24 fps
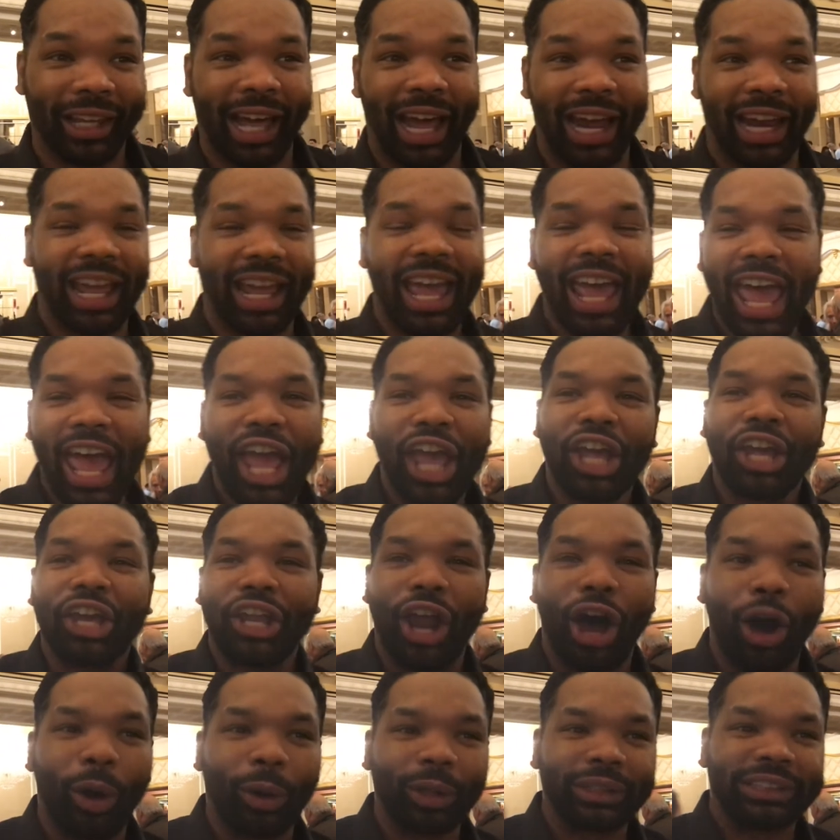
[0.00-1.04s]
Like, you
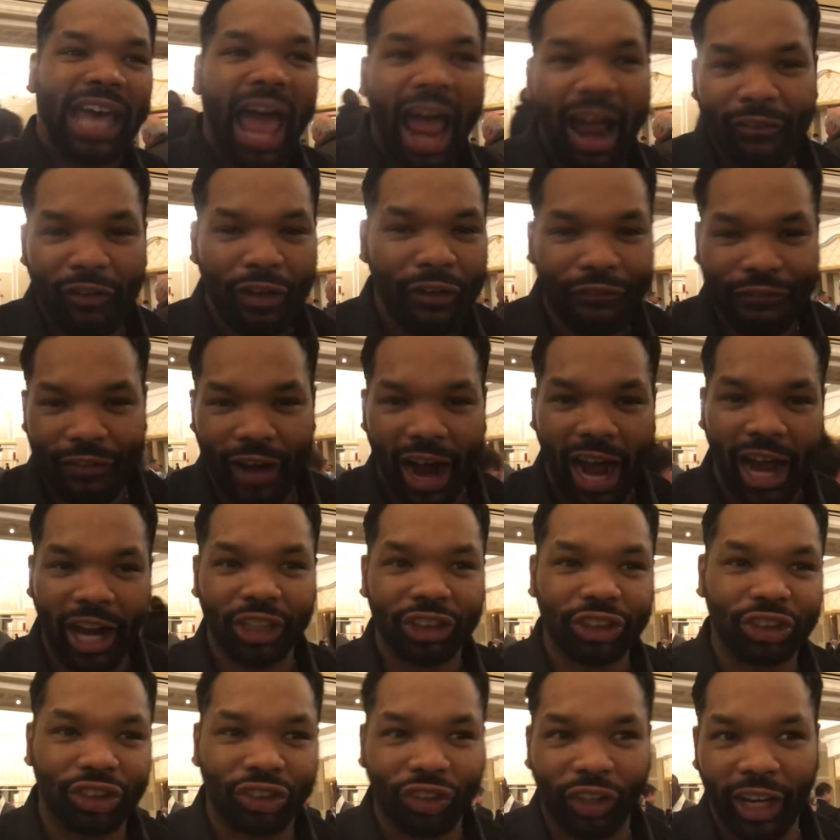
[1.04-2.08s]
know, it's every
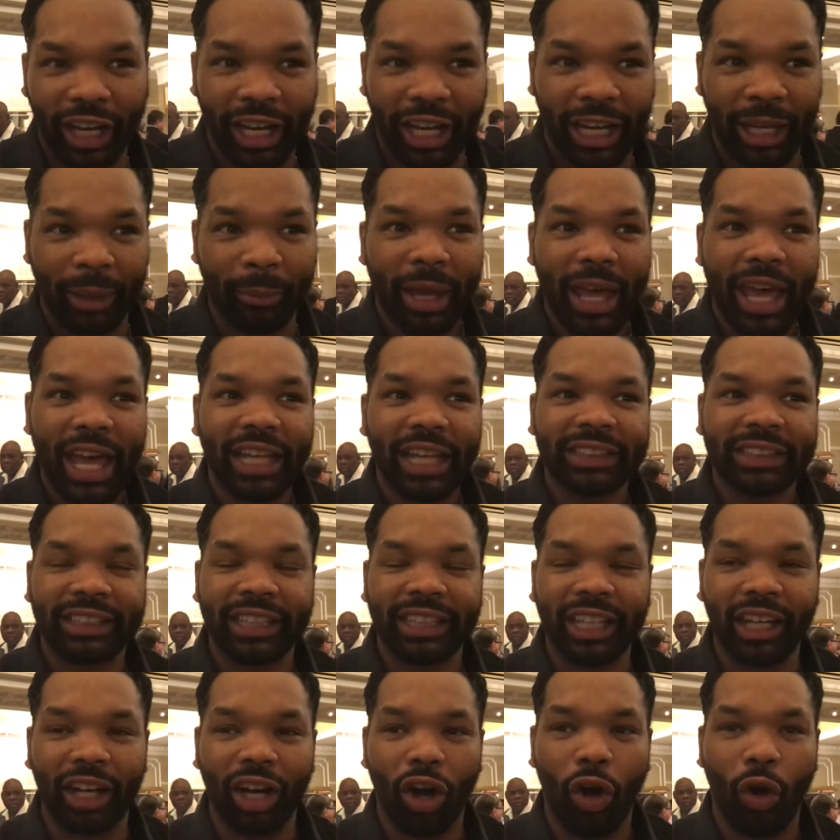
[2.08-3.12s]
fighter's dream
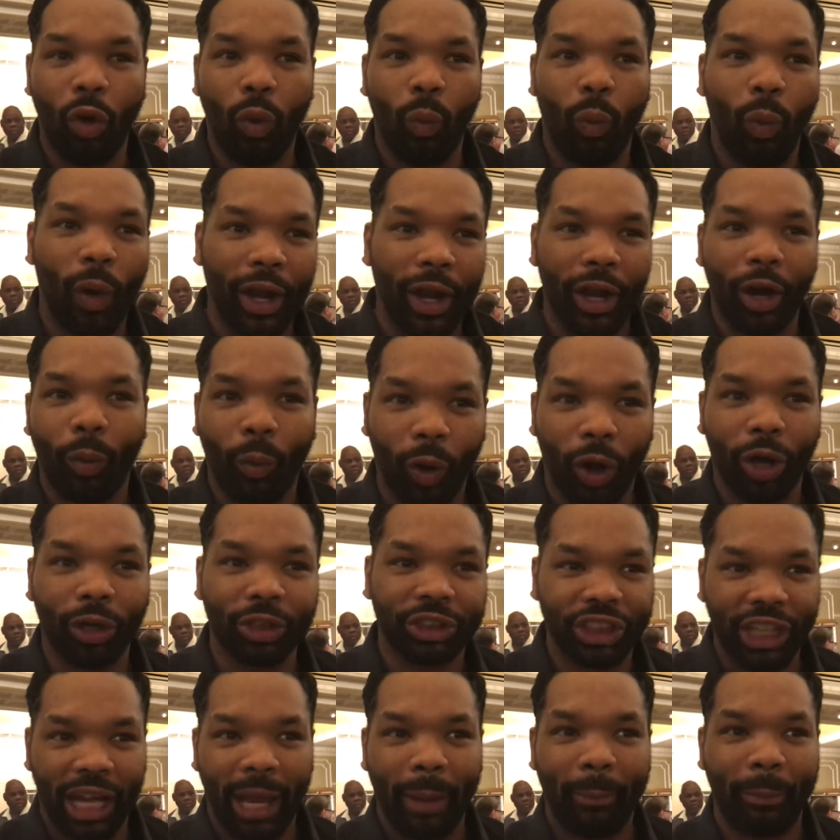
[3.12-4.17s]
to win a
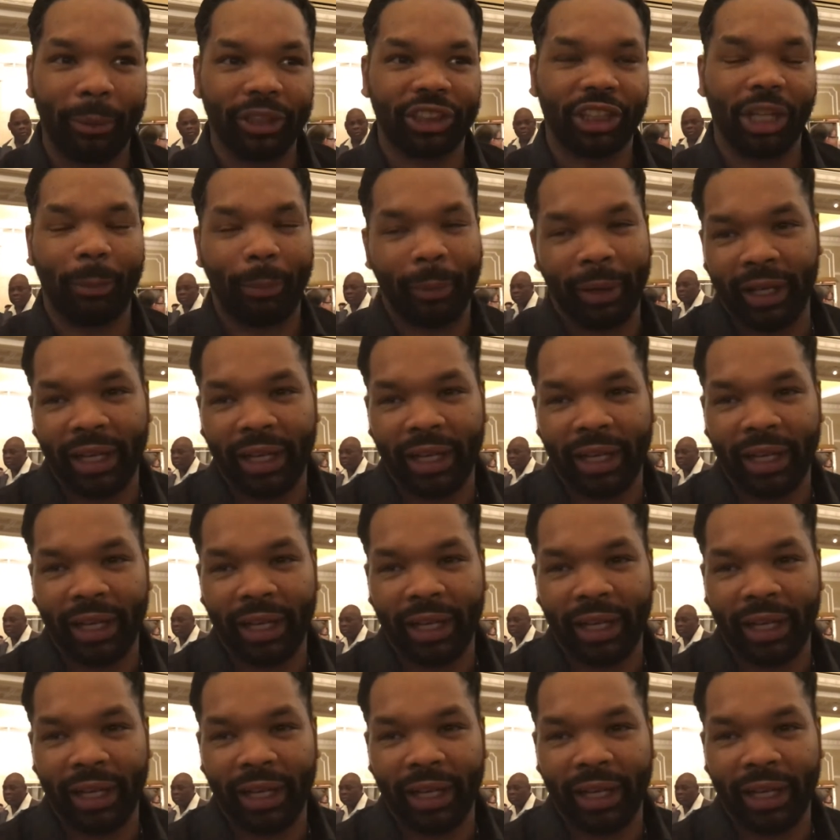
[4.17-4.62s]
world championship.